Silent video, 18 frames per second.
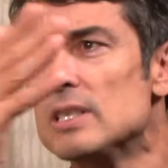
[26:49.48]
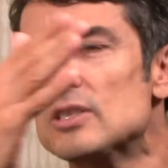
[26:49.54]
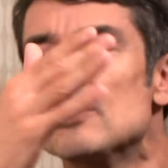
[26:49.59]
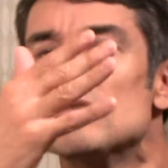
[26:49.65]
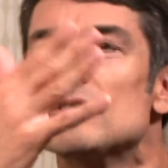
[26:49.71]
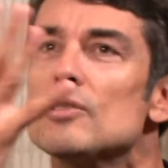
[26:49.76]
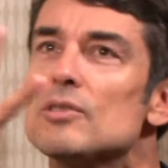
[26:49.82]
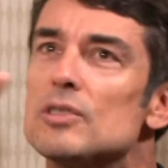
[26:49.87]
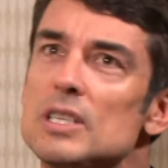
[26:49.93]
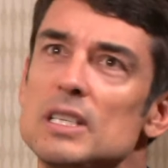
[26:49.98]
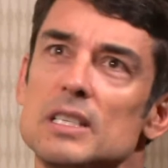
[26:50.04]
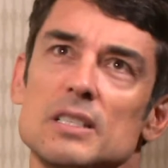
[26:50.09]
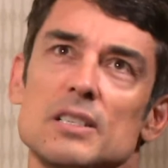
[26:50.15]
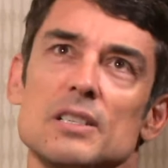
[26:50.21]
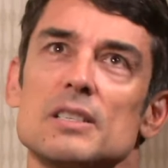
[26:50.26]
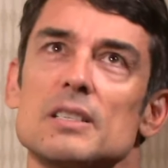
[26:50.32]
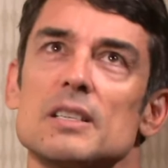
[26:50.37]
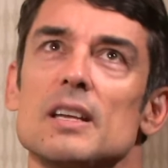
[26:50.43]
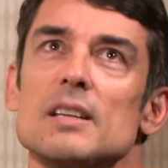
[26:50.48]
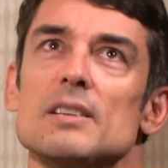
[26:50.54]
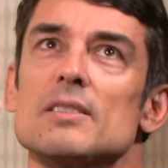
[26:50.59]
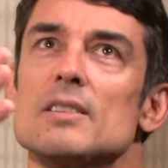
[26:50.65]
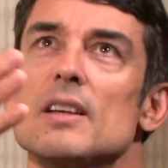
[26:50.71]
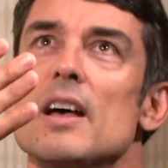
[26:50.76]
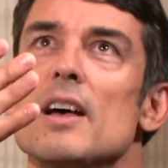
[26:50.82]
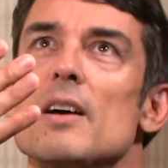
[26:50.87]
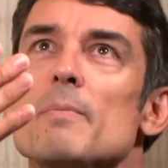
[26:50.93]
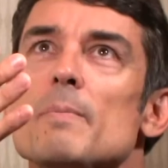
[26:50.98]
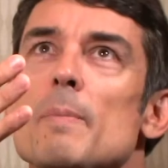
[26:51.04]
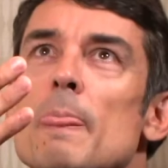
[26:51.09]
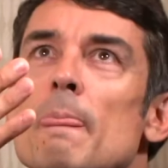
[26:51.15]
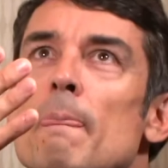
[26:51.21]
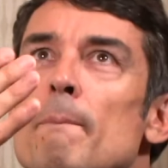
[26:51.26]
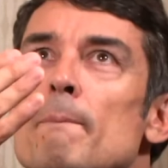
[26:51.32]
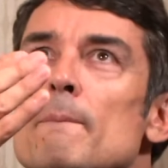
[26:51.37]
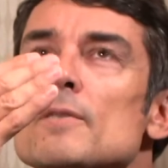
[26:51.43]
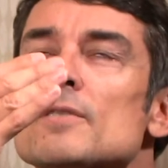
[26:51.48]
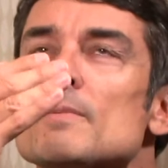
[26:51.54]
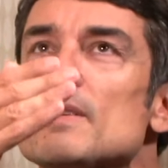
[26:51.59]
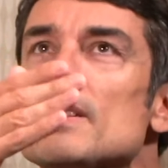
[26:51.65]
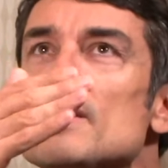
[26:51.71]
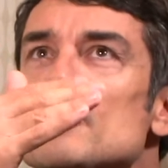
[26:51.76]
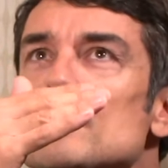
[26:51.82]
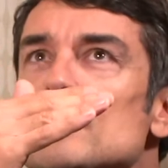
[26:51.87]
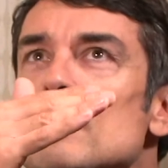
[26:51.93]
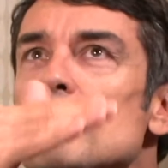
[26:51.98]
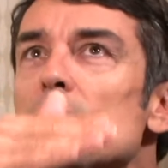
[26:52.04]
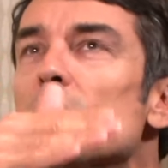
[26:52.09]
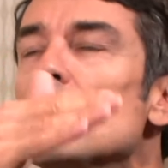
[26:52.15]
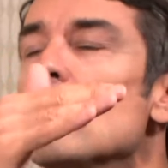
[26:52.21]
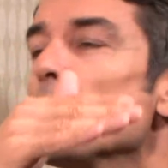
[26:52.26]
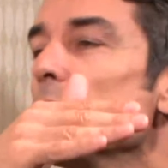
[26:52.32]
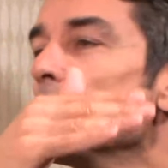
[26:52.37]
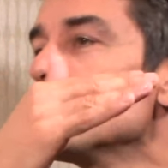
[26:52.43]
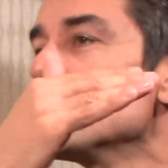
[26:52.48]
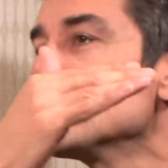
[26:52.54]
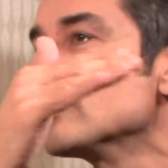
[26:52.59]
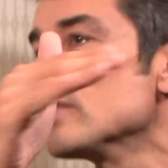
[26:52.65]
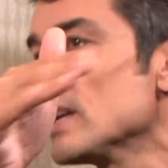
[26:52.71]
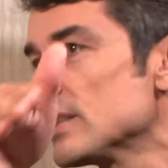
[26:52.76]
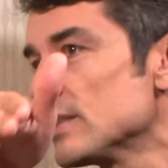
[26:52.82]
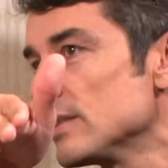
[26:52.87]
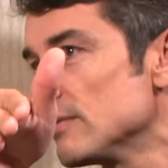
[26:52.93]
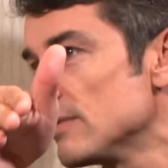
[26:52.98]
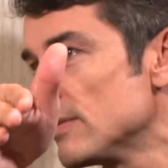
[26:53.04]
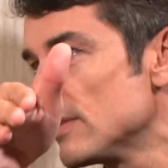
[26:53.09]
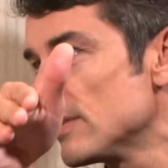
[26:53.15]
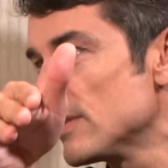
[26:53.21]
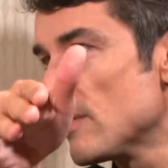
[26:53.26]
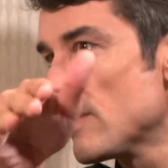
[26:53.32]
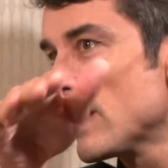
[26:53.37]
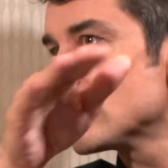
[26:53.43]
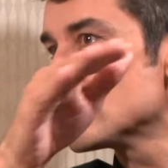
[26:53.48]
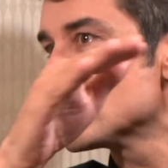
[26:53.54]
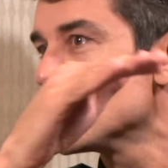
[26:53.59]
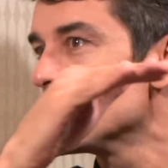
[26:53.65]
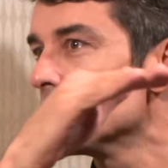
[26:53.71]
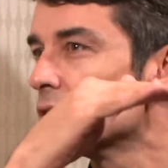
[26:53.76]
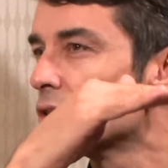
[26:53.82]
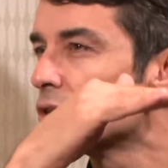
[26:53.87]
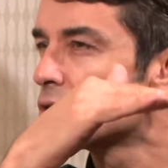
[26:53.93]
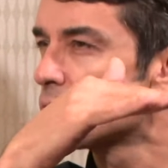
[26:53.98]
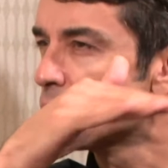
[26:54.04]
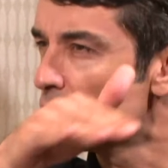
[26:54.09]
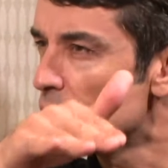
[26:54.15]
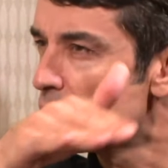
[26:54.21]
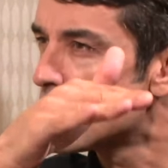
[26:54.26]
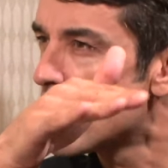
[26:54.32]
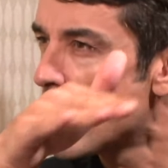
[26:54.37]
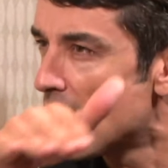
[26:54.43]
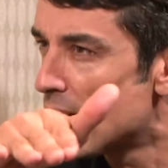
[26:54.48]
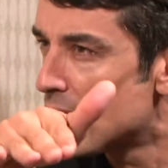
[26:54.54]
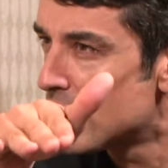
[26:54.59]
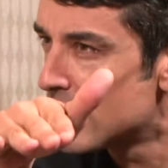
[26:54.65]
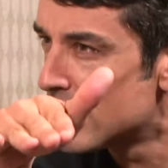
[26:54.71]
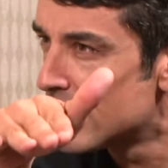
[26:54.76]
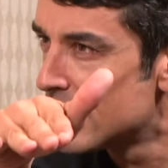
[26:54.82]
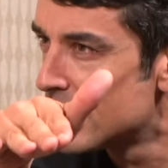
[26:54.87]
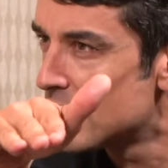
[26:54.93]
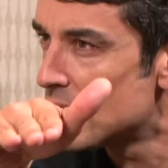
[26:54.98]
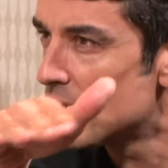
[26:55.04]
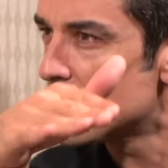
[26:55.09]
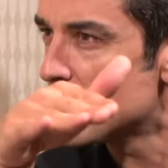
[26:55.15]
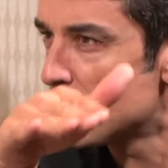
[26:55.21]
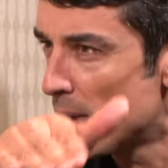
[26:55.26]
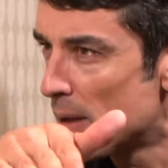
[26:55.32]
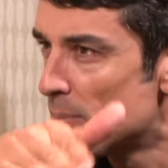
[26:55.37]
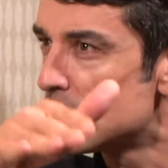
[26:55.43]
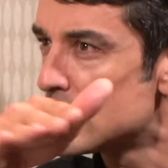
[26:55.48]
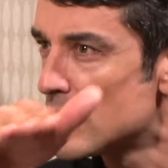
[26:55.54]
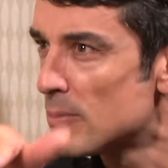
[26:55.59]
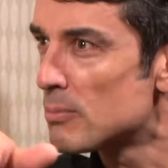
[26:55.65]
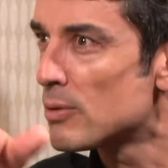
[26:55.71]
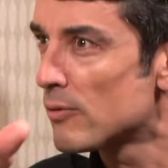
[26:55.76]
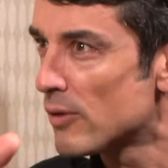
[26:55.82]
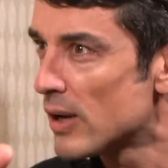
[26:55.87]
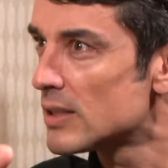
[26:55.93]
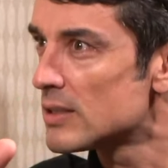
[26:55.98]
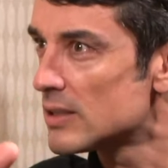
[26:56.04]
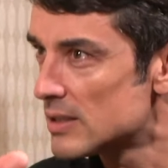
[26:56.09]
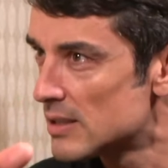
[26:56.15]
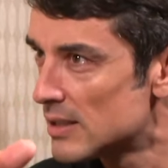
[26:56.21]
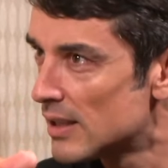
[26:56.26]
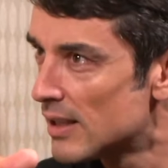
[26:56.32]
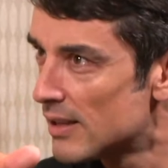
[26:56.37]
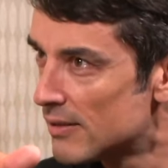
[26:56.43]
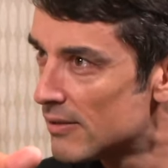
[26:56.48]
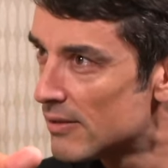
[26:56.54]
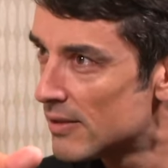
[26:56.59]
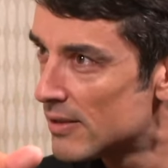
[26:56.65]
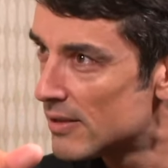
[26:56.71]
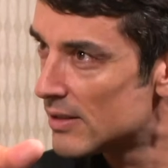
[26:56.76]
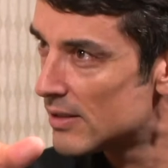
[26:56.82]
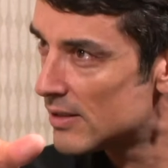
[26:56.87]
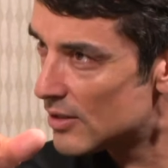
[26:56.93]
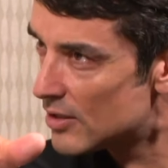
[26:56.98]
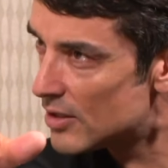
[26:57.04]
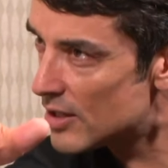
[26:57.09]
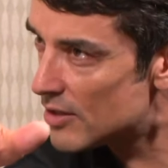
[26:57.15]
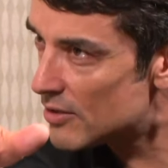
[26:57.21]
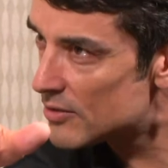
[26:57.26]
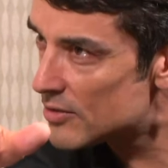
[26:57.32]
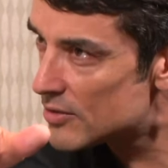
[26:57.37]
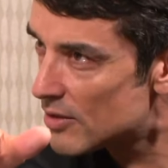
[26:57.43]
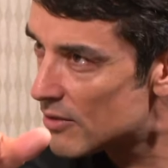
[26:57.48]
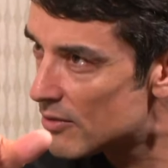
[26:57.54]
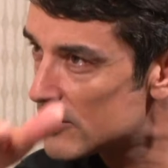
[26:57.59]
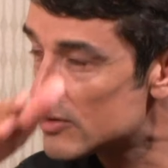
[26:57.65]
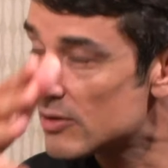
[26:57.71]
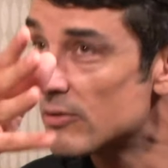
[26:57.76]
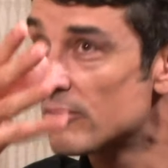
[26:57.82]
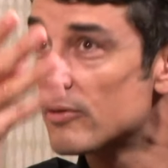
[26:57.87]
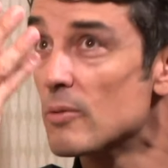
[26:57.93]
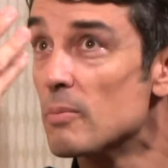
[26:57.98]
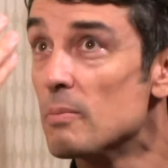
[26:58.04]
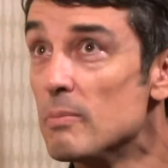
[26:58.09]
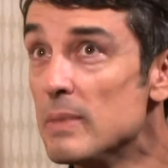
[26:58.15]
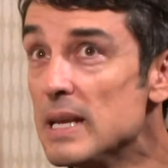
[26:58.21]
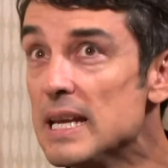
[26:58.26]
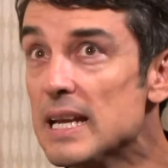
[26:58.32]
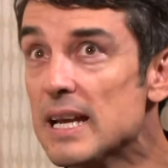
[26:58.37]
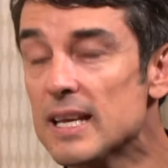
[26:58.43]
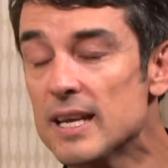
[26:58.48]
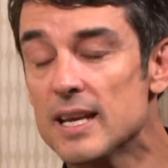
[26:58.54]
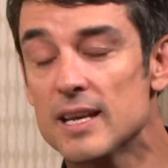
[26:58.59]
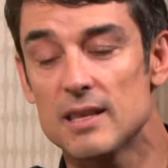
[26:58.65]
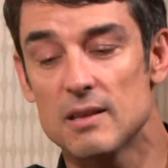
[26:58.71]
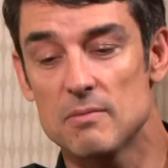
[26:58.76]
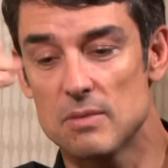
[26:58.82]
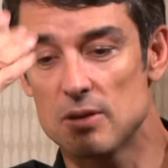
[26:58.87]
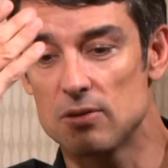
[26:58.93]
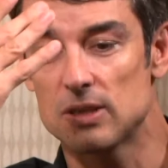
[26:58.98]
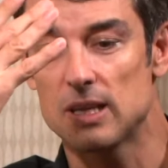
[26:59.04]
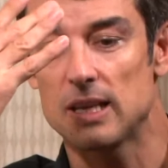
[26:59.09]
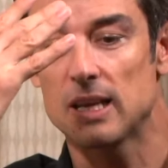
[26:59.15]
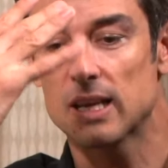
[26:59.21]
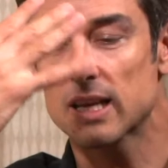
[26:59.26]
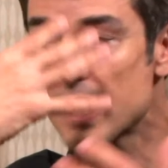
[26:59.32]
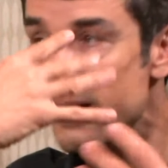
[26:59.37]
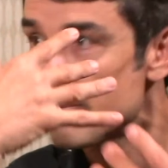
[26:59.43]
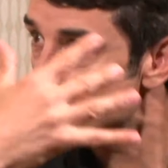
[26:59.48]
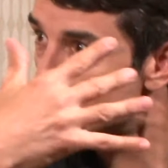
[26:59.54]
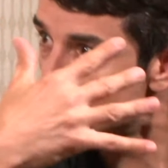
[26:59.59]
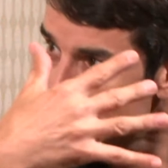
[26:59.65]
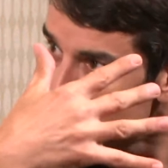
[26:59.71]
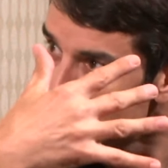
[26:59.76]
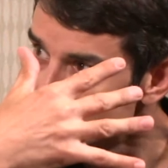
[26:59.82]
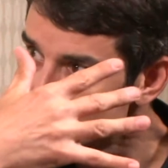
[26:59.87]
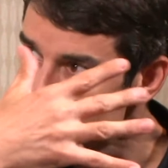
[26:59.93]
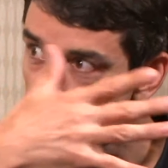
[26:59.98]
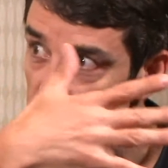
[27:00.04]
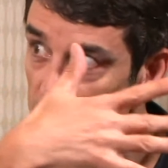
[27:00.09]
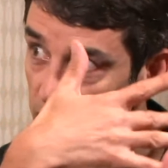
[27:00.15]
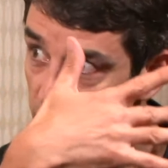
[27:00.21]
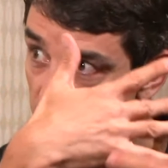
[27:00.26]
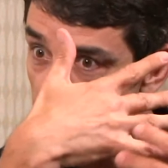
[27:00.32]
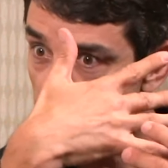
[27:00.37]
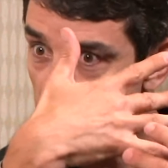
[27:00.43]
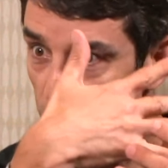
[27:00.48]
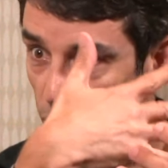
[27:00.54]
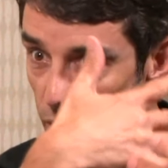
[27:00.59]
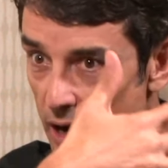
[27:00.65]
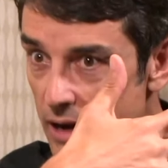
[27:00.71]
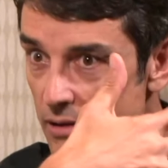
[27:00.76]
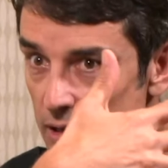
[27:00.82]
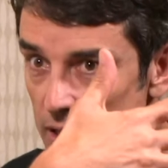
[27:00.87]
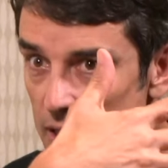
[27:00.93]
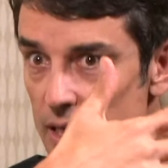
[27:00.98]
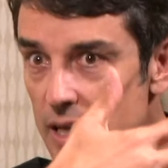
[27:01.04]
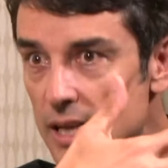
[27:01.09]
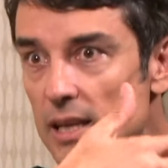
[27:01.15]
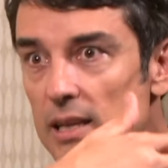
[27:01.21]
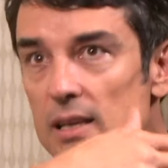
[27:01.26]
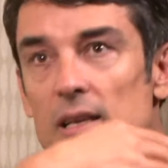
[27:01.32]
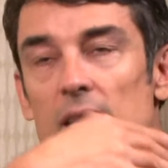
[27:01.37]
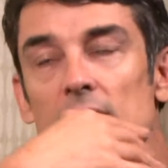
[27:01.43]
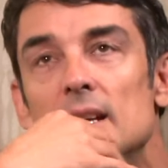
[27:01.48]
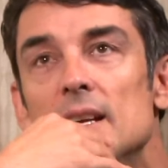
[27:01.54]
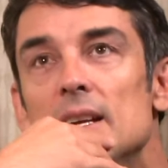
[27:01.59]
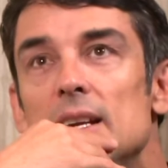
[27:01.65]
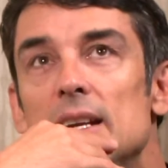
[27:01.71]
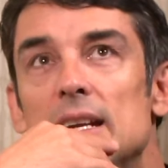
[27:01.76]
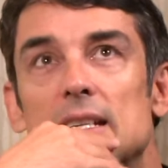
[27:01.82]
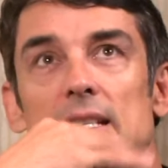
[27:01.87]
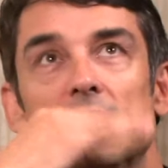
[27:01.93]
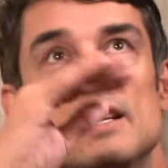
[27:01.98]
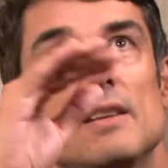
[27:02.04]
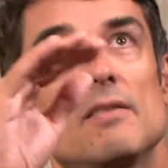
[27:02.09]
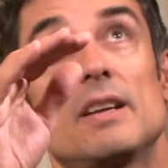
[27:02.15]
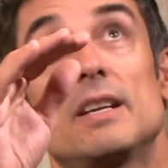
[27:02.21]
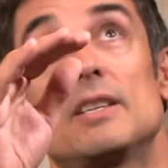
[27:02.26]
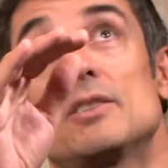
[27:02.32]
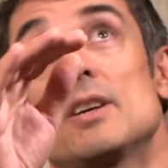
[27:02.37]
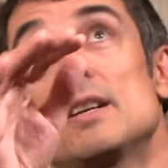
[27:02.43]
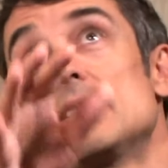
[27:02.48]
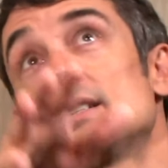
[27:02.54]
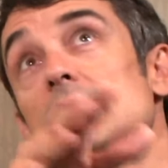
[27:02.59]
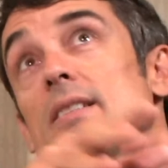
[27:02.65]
And so she said there's something almost aggressive about trying to smooth out all the bumps and imperfections in life. So for me, I gain the most like comfort. I just feel grounded instead of like trying to